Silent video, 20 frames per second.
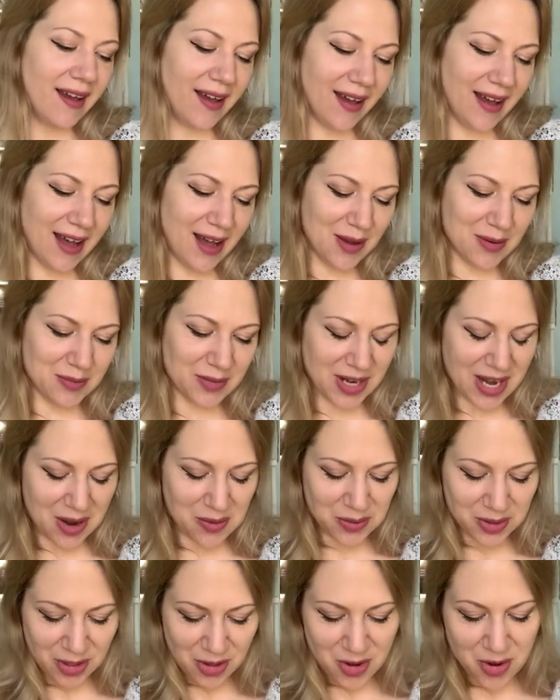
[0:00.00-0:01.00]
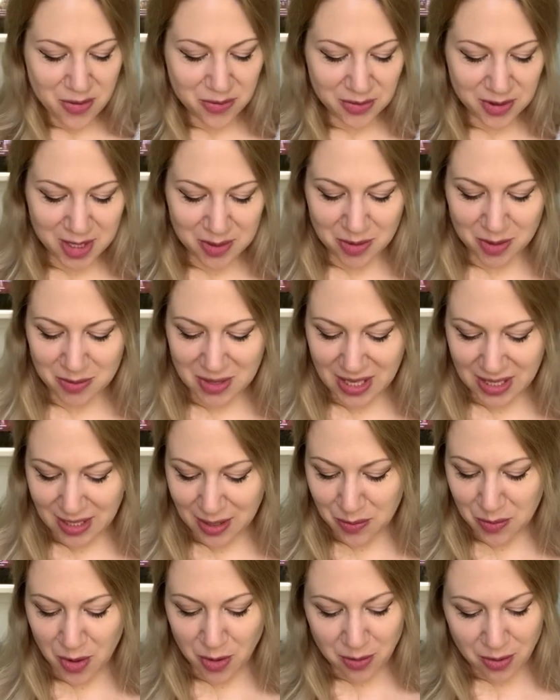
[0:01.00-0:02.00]
But I will hopefully be
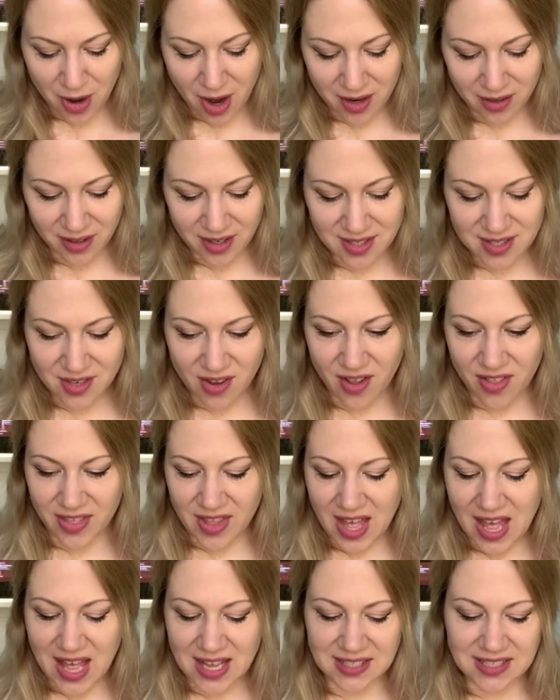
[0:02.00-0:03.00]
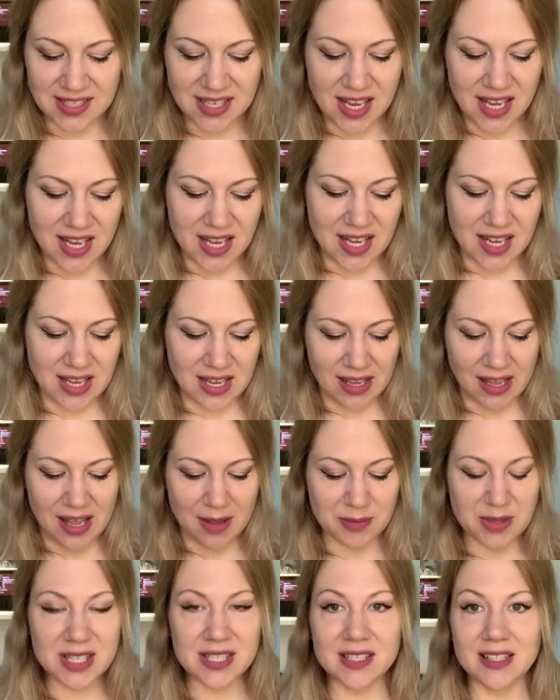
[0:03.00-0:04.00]
making more progress on that
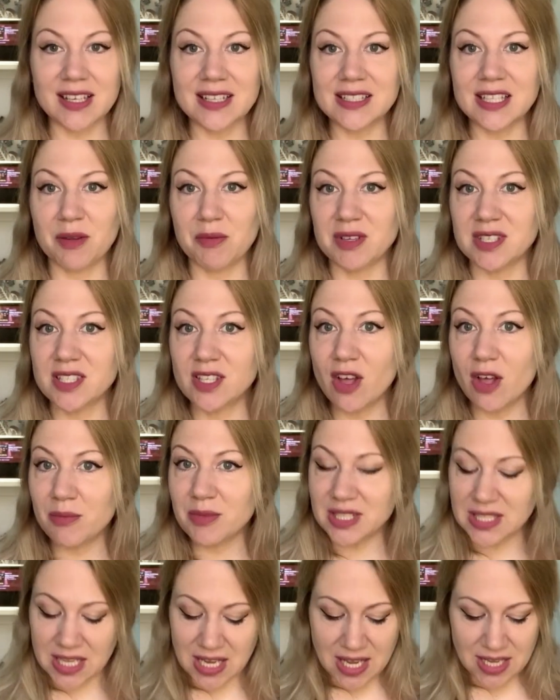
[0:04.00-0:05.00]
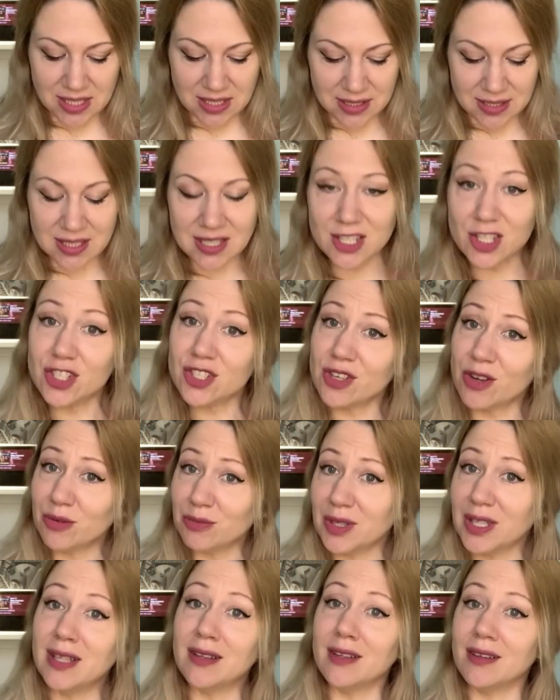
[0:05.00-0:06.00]
because the last time I saw my dad, he did show
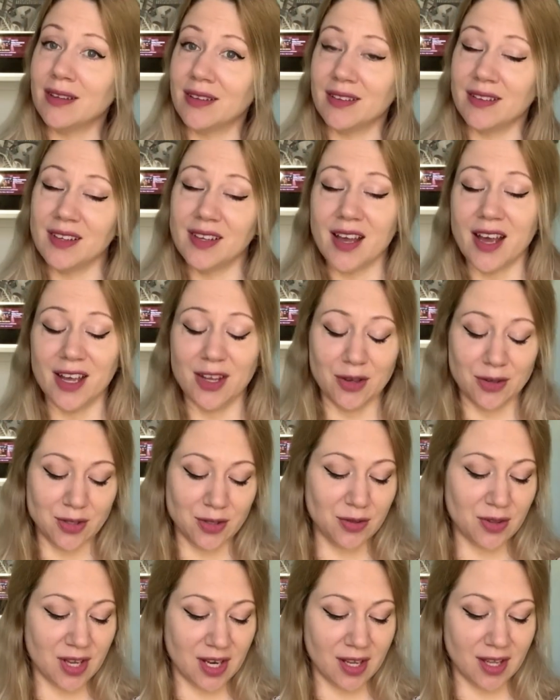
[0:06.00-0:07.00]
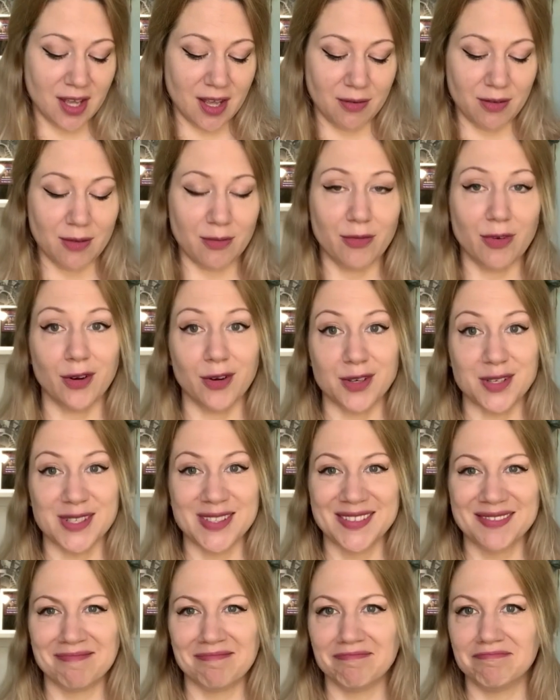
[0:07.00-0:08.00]
me the IOU that I gave him for Christmas.